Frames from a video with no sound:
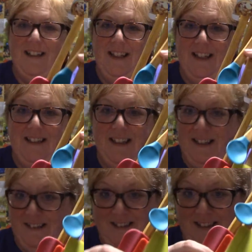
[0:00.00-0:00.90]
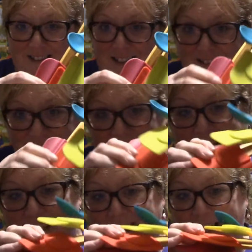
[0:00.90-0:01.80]
the
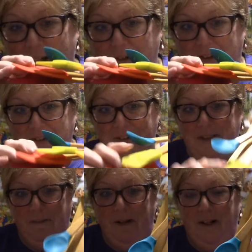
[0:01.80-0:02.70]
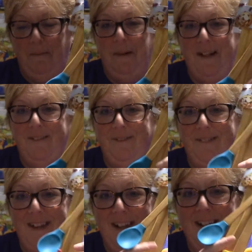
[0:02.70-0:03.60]
like I'll use them all, but
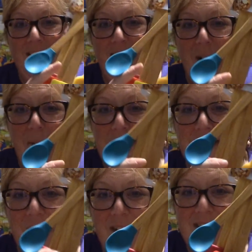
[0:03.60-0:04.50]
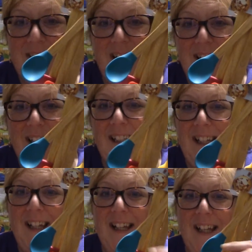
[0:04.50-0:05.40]
I was so excited.
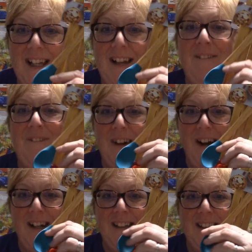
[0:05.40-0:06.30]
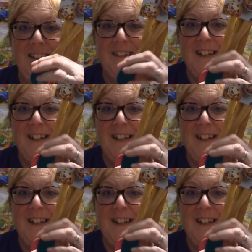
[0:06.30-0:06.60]
Finally, you